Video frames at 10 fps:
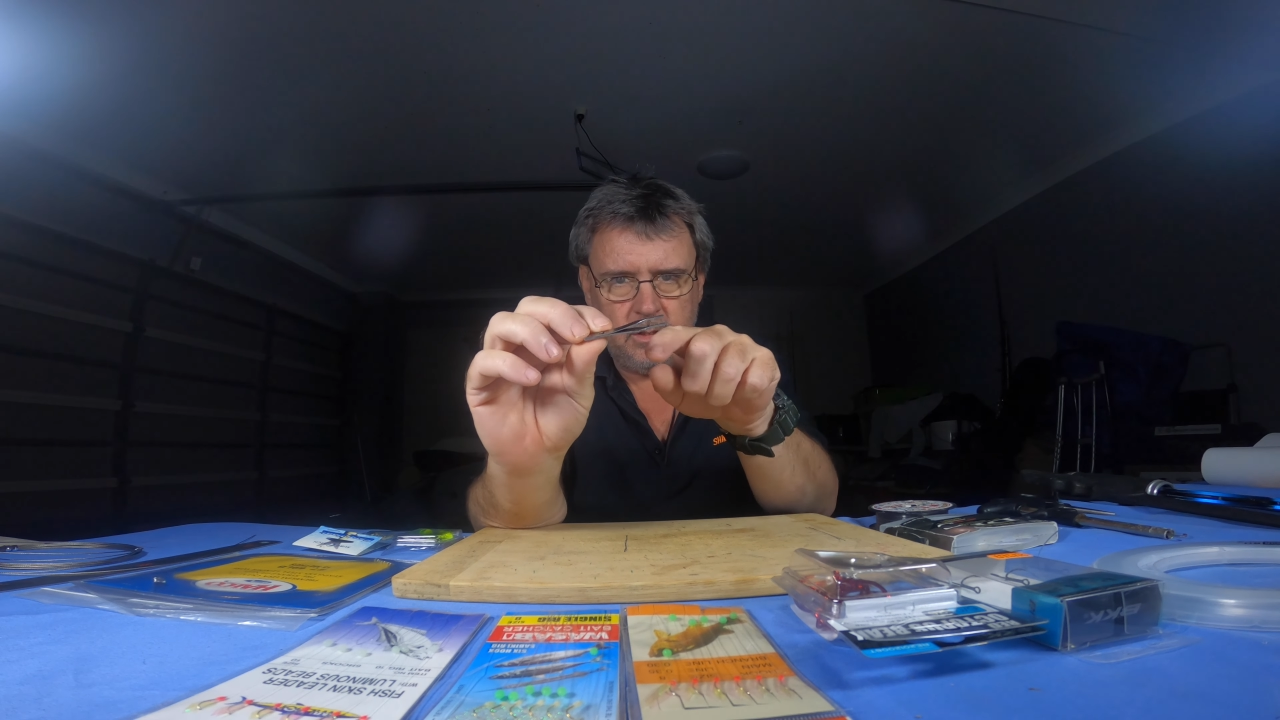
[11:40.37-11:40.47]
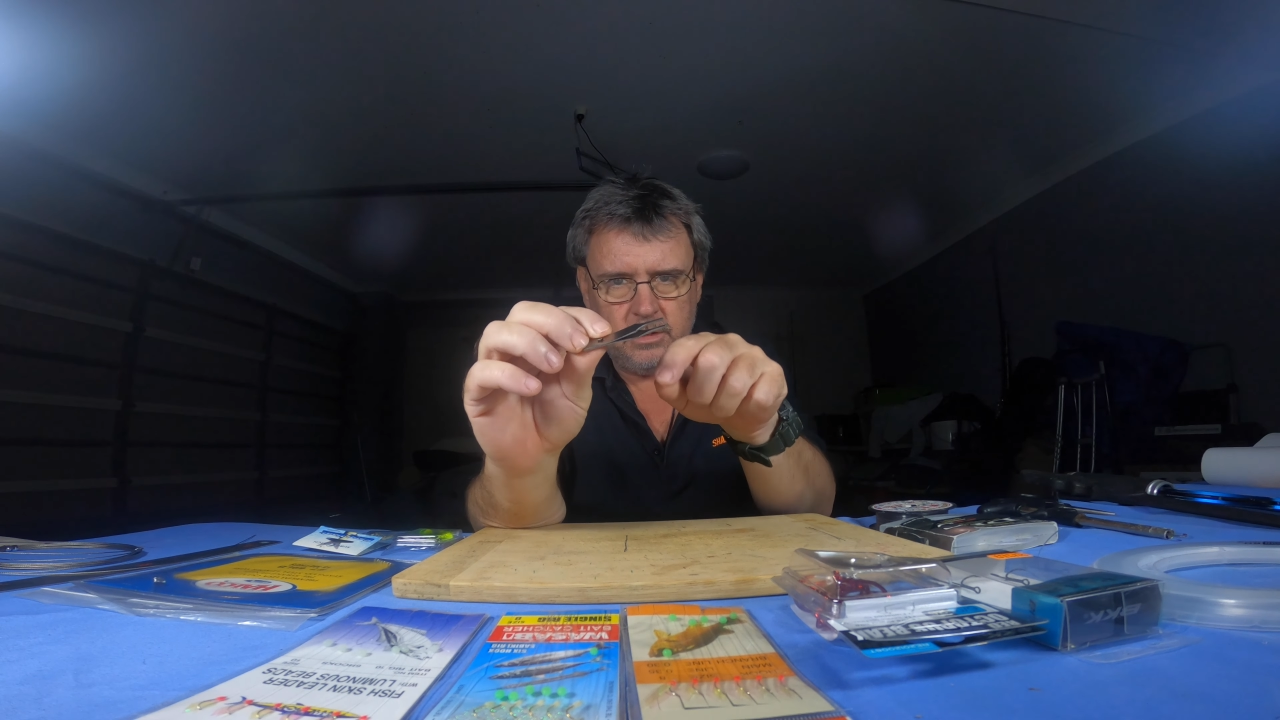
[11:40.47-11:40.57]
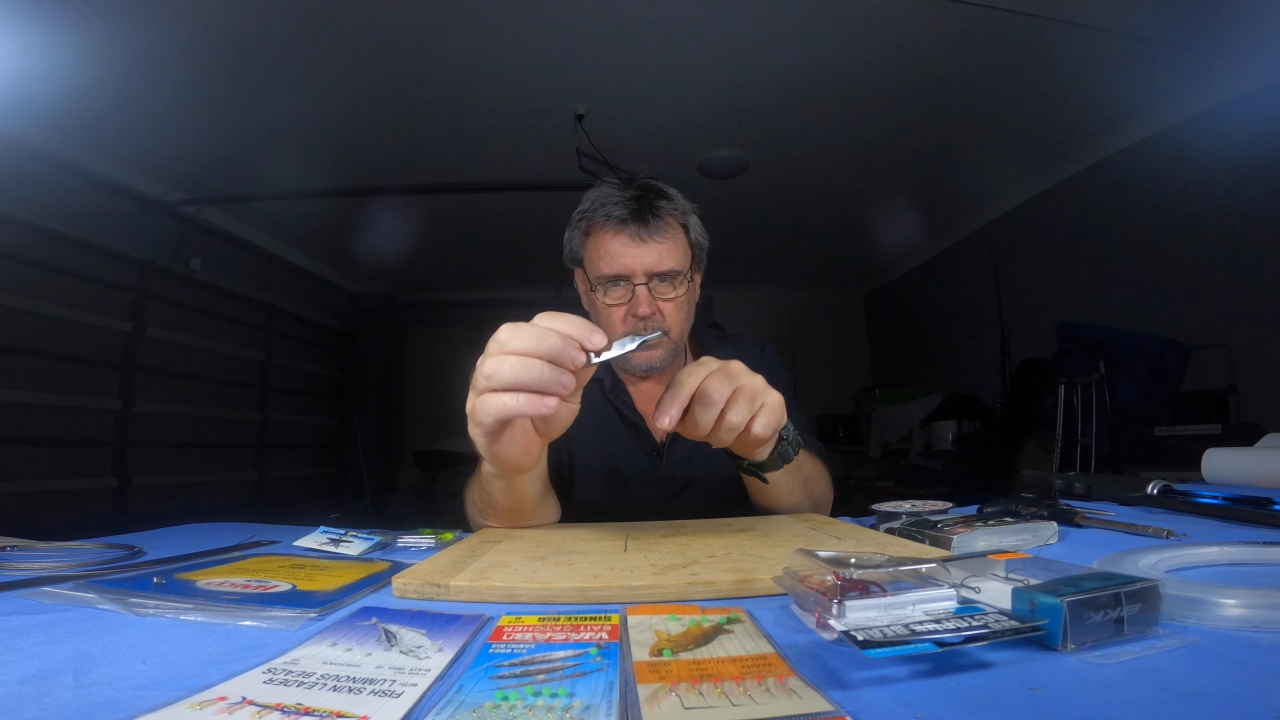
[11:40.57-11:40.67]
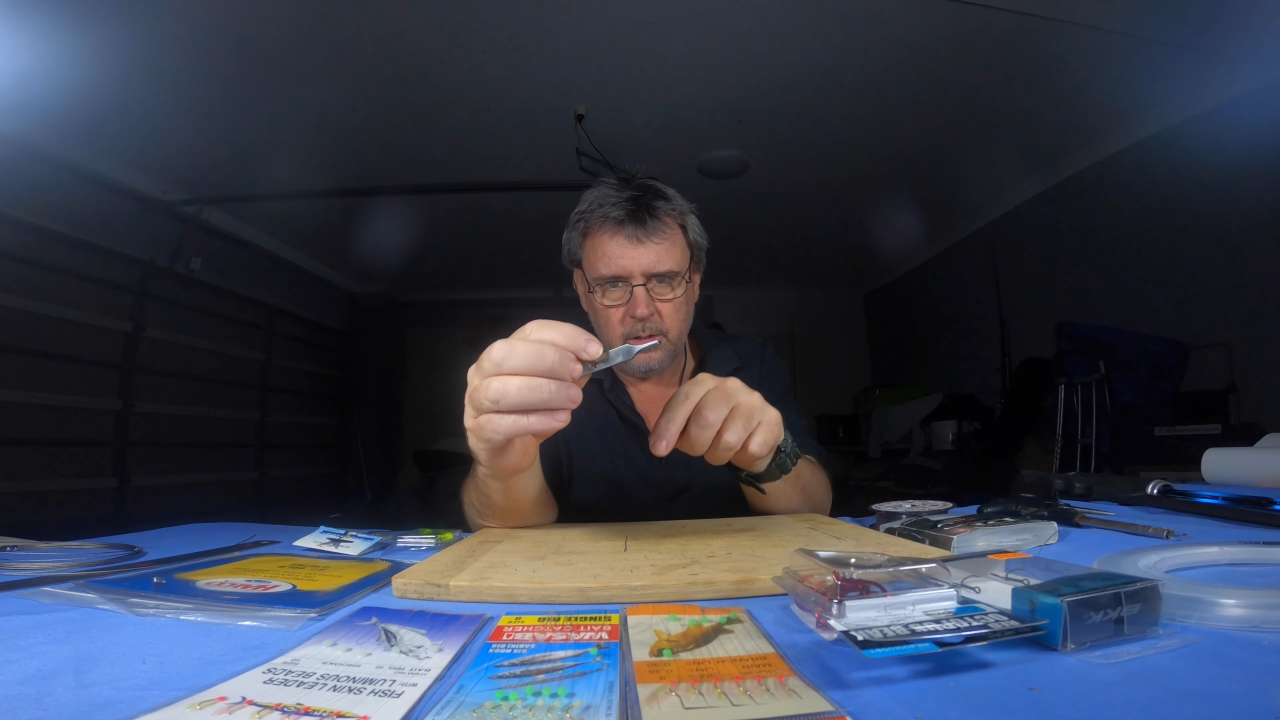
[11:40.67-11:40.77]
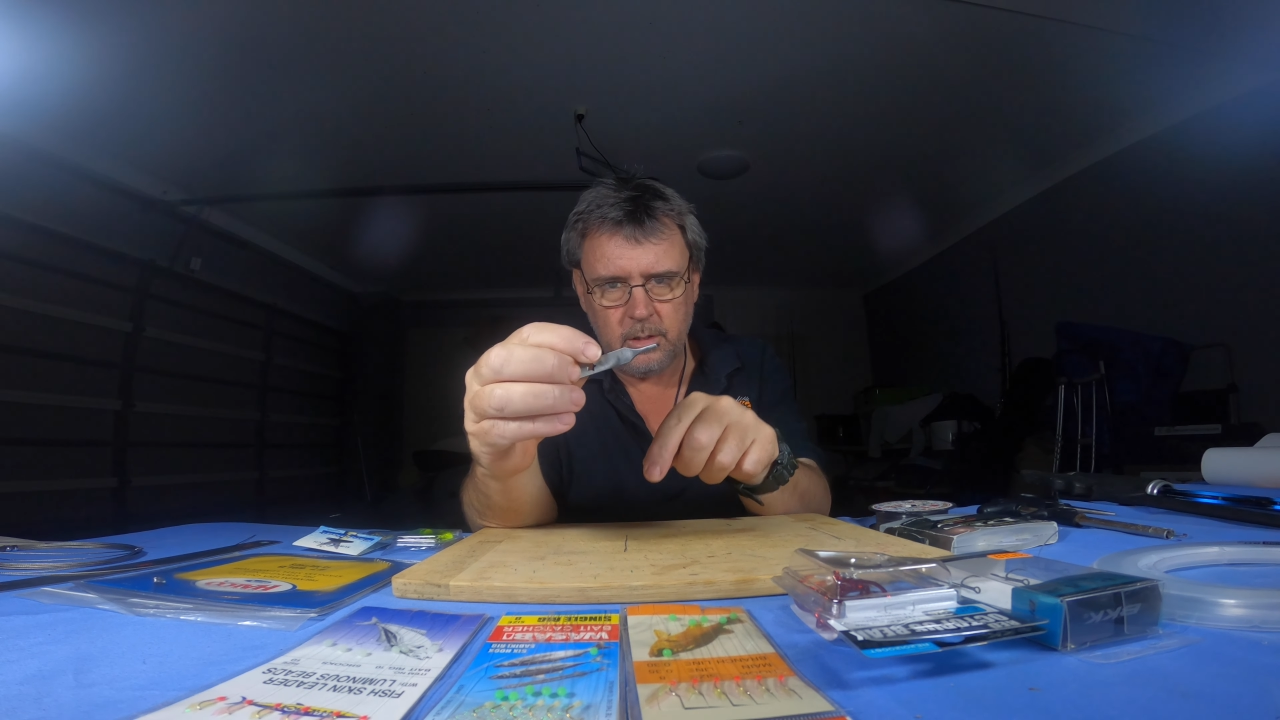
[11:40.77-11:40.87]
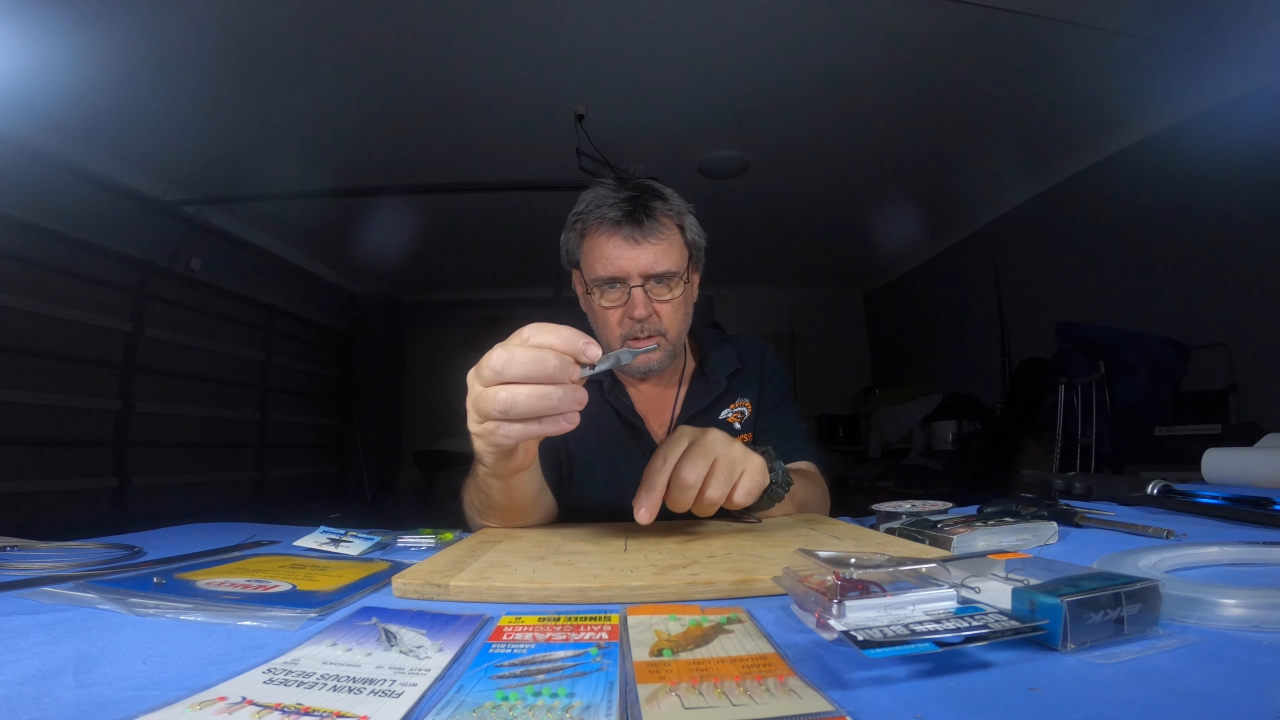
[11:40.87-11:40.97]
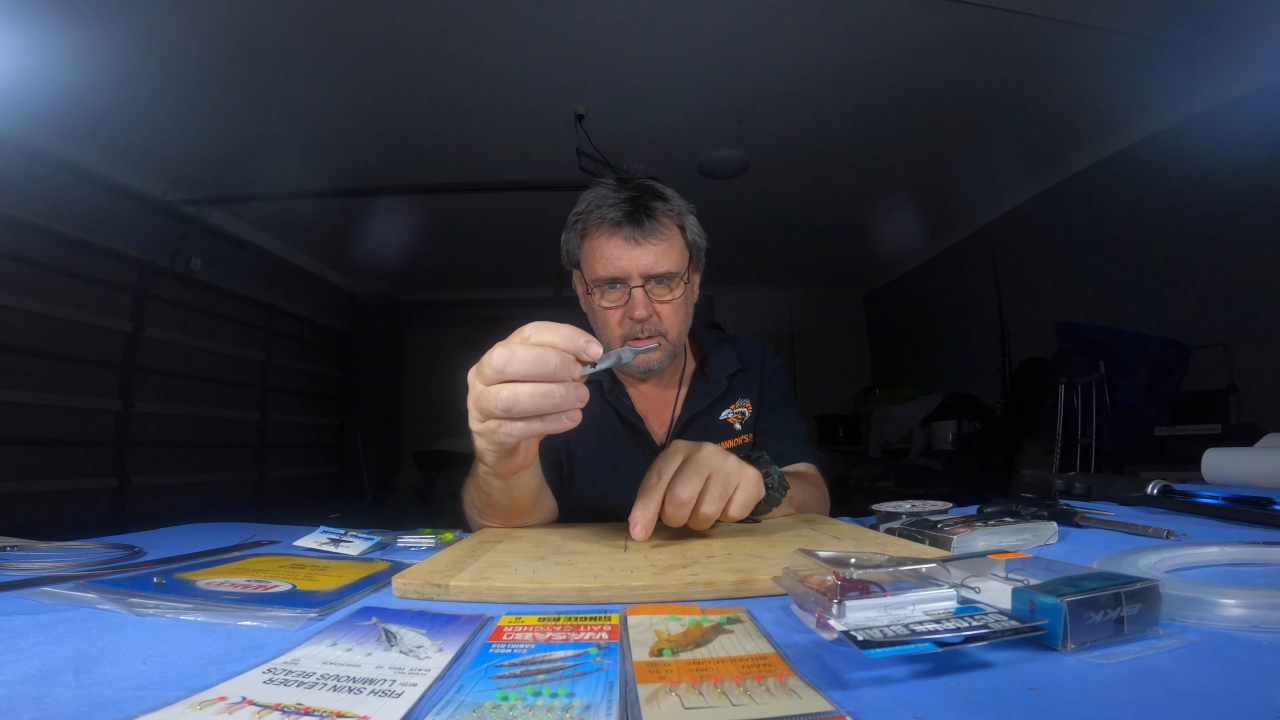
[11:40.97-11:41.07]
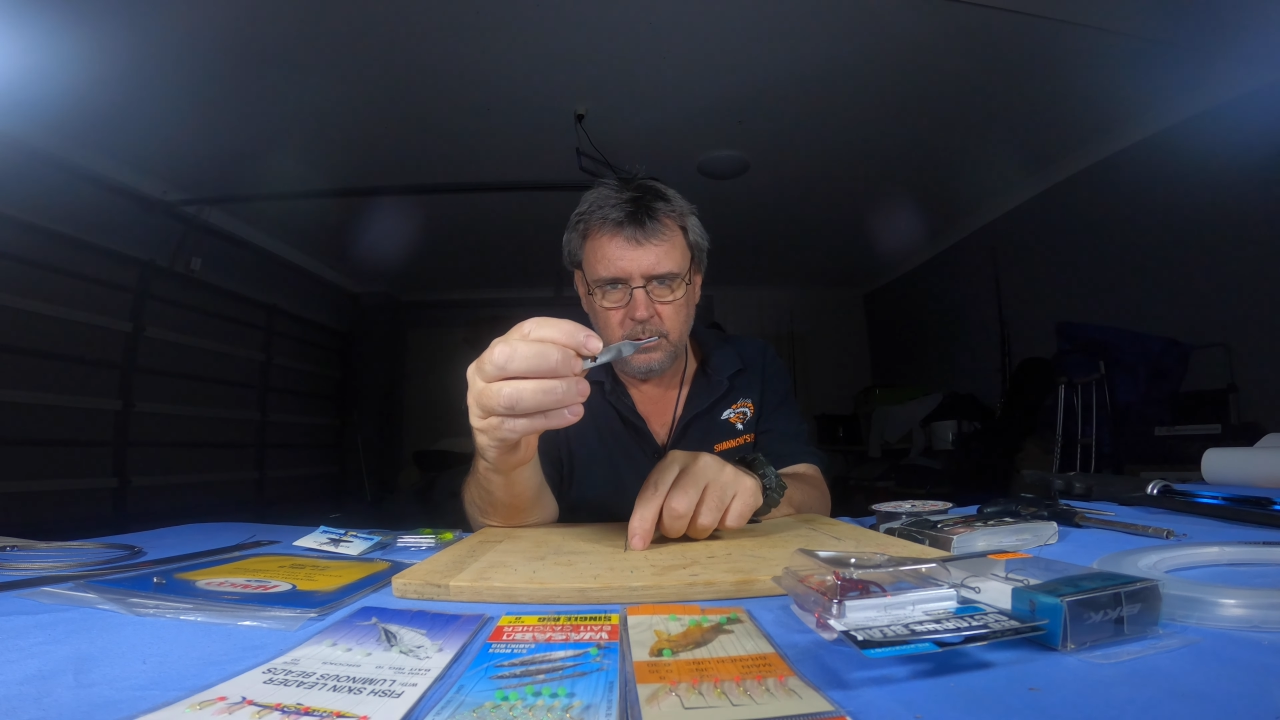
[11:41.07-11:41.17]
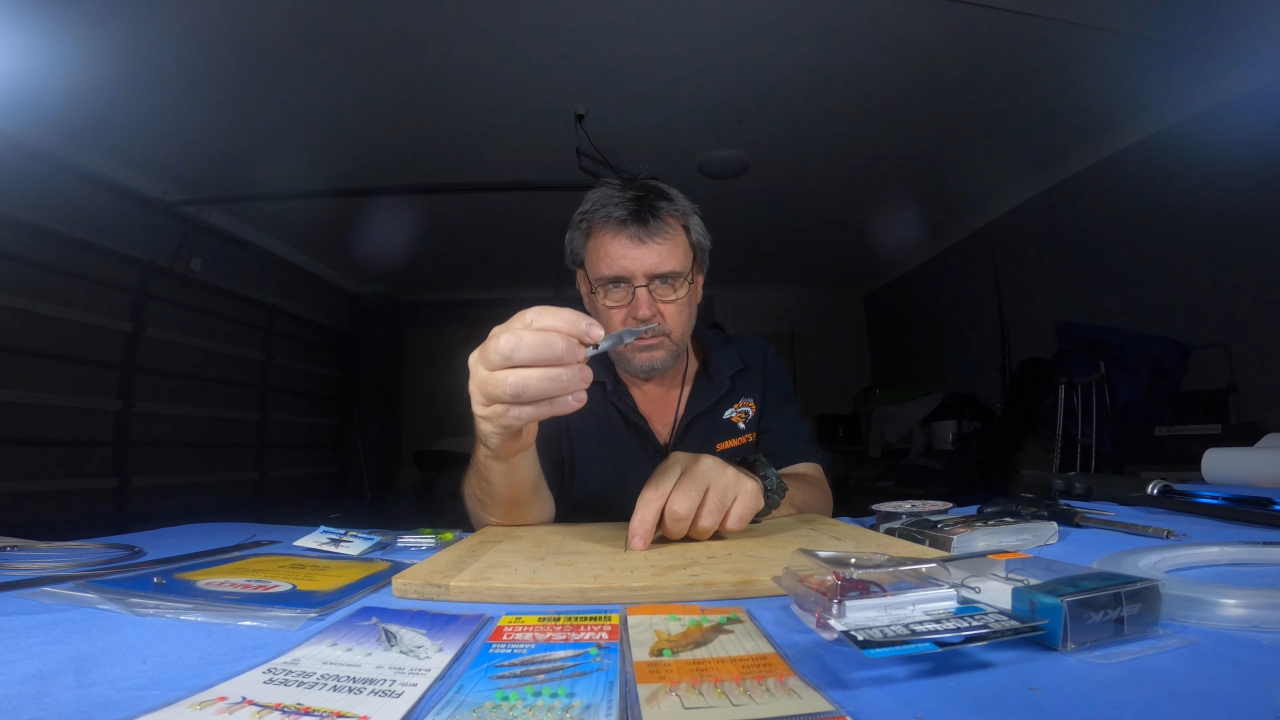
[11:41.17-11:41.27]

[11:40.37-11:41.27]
just like a